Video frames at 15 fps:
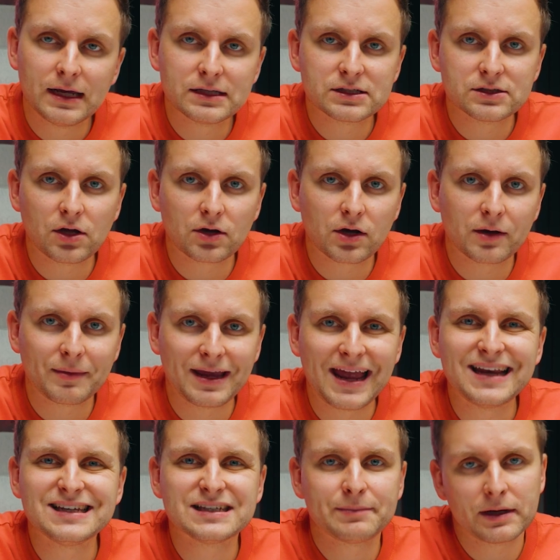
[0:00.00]
it's not going to be
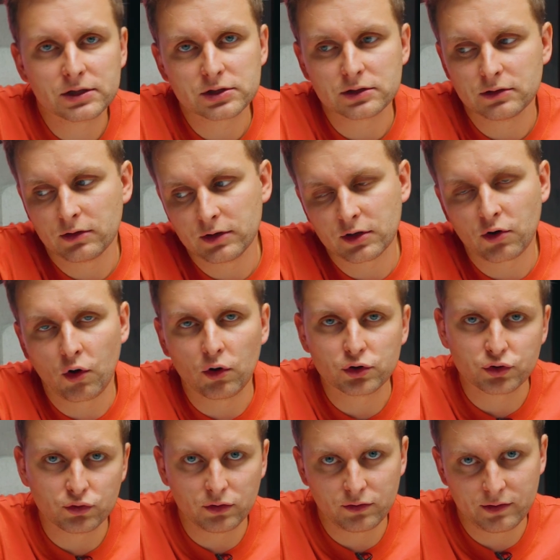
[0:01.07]
any special on the Core
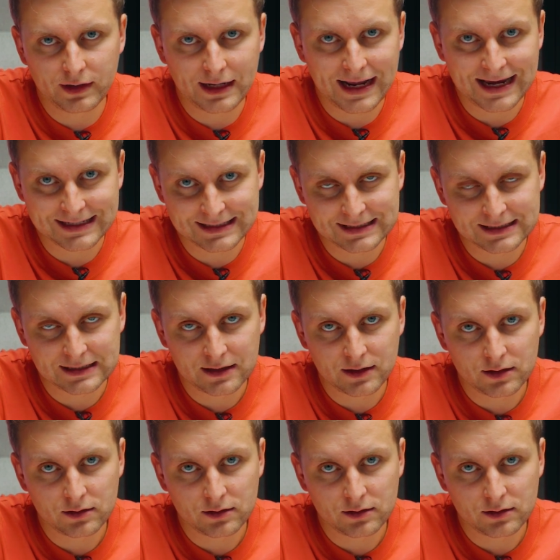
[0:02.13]
200S